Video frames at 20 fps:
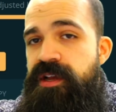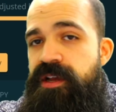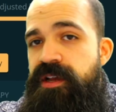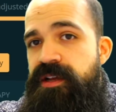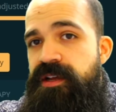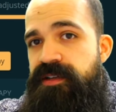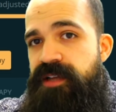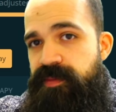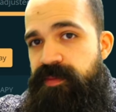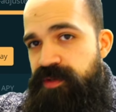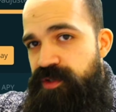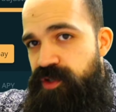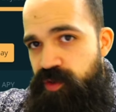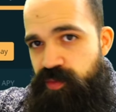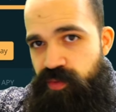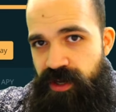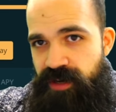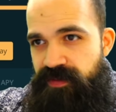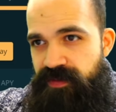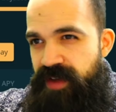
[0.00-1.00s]
times
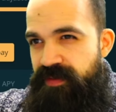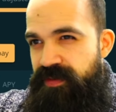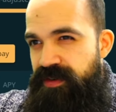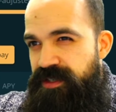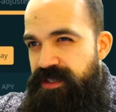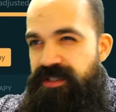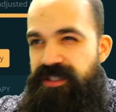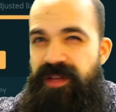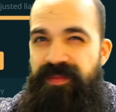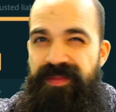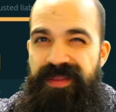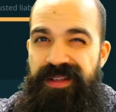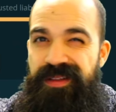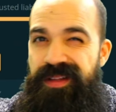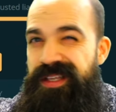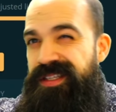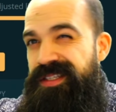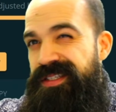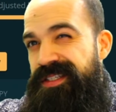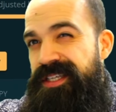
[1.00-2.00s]
2.5, which is something
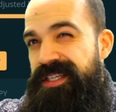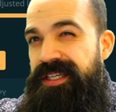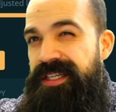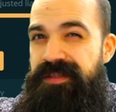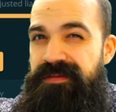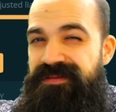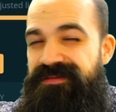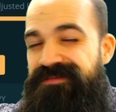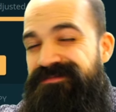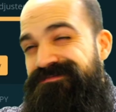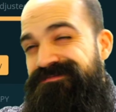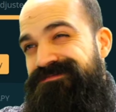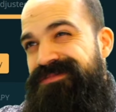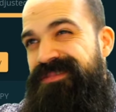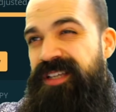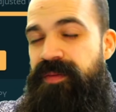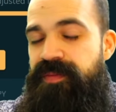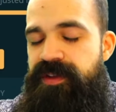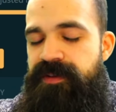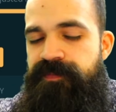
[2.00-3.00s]
like 6
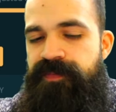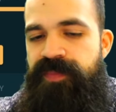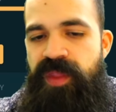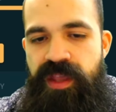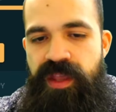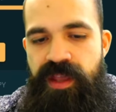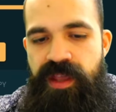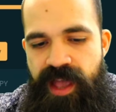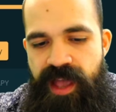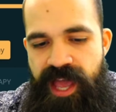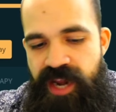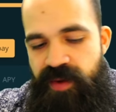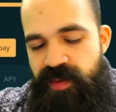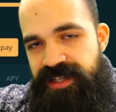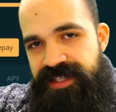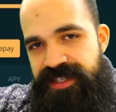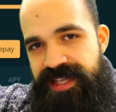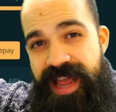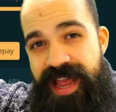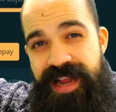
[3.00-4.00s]
something. Anyways,
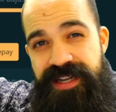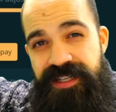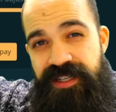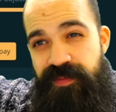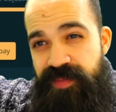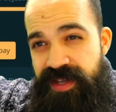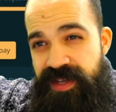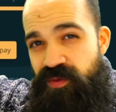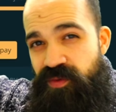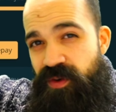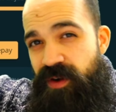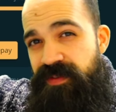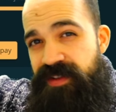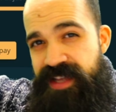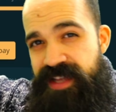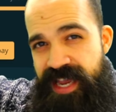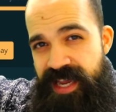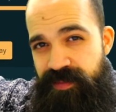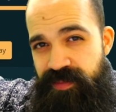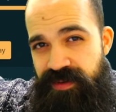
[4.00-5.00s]
that ends up being roughly
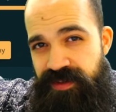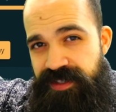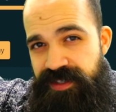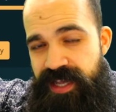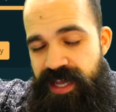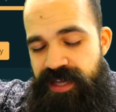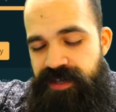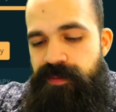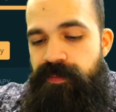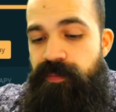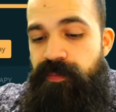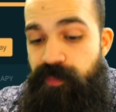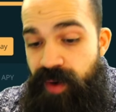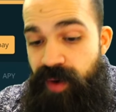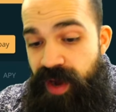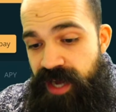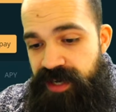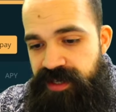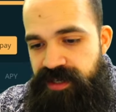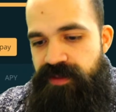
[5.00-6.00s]
8%,
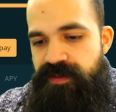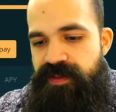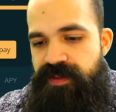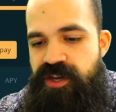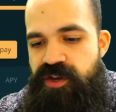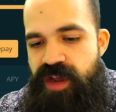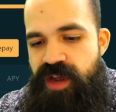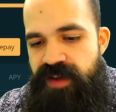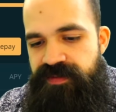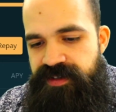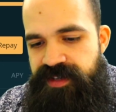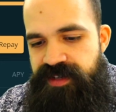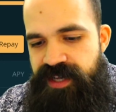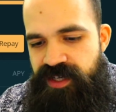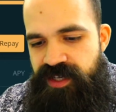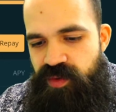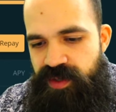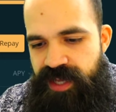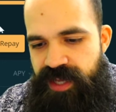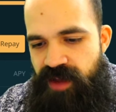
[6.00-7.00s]
but then you have to take
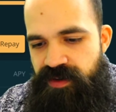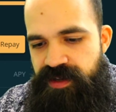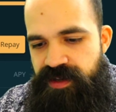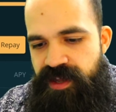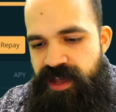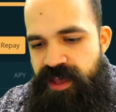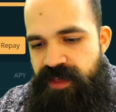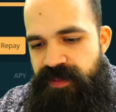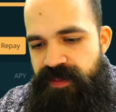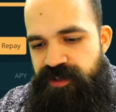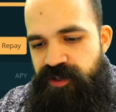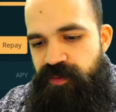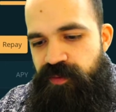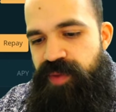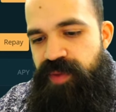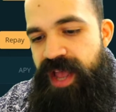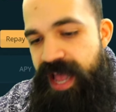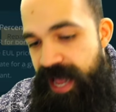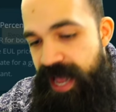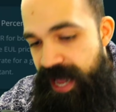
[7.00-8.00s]
into account that you're
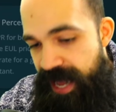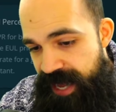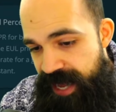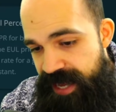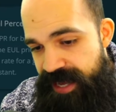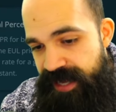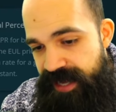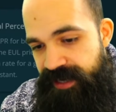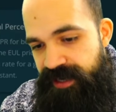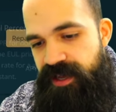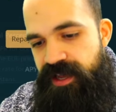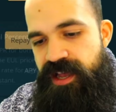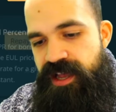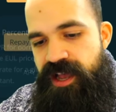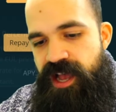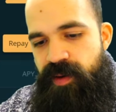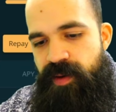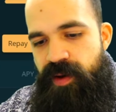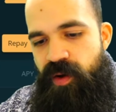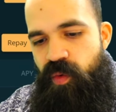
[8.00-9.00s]
paying
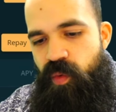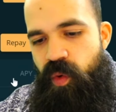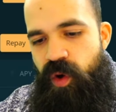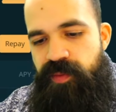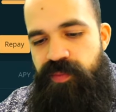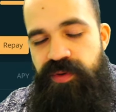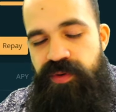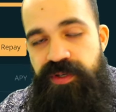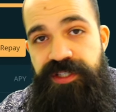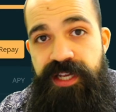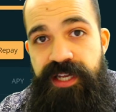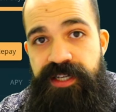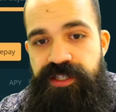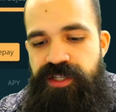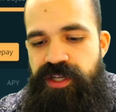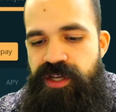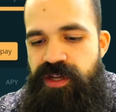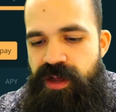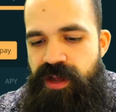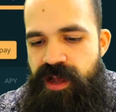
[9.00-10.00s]
about 1%
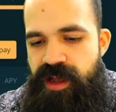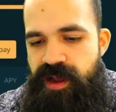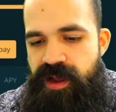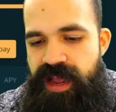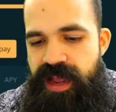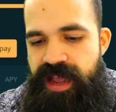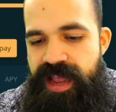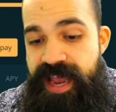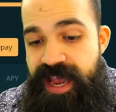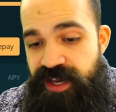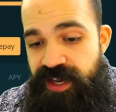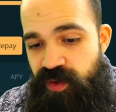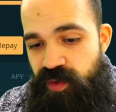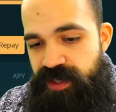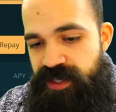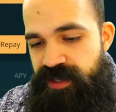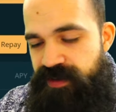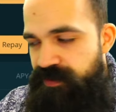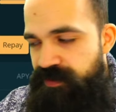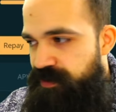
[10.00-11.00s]
uh,
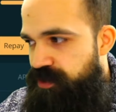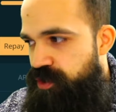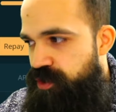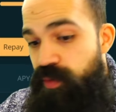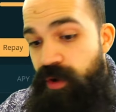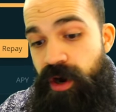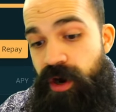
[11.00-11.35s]
annually to borrow